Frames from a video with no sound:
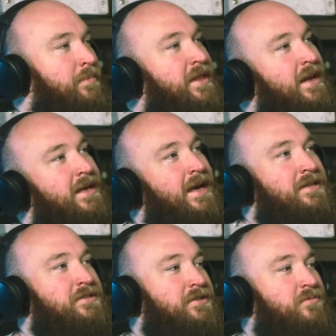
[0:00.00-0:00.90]
But then I
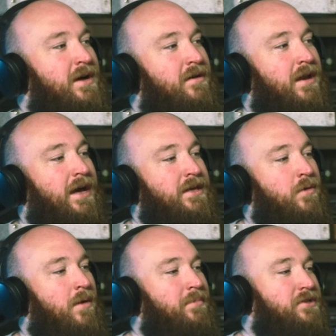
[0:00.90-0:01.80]
guess as well, like
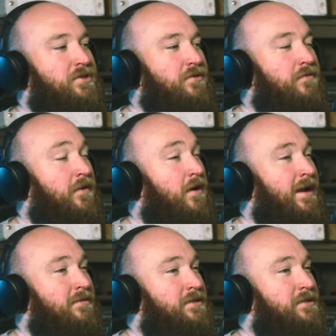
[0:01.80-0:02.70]
you won't be too far
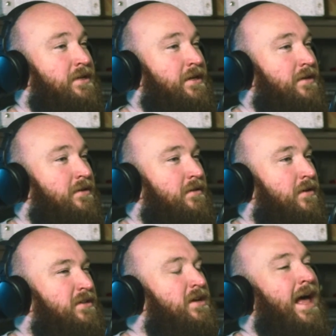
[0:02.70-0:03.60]
out to sea.
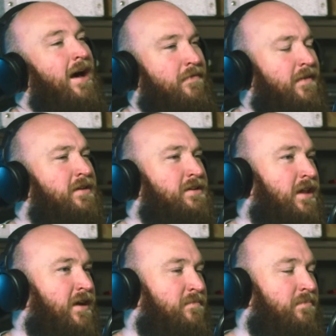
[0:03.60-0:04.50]
How far did
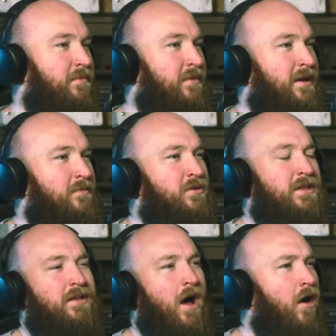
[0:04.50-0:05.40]
the
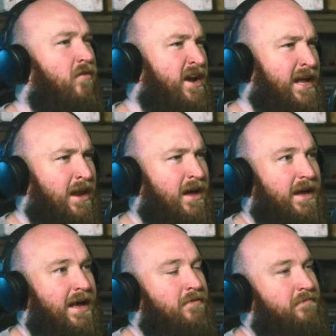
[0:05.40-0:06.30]

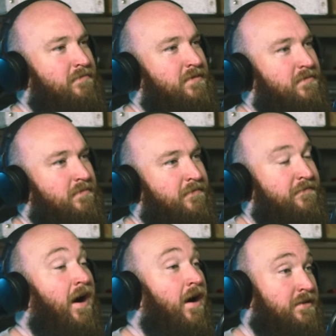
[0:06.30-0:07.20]
RNLI? How
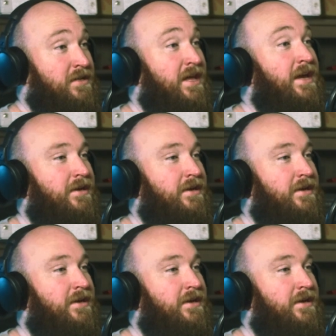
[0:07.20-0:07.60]
far did they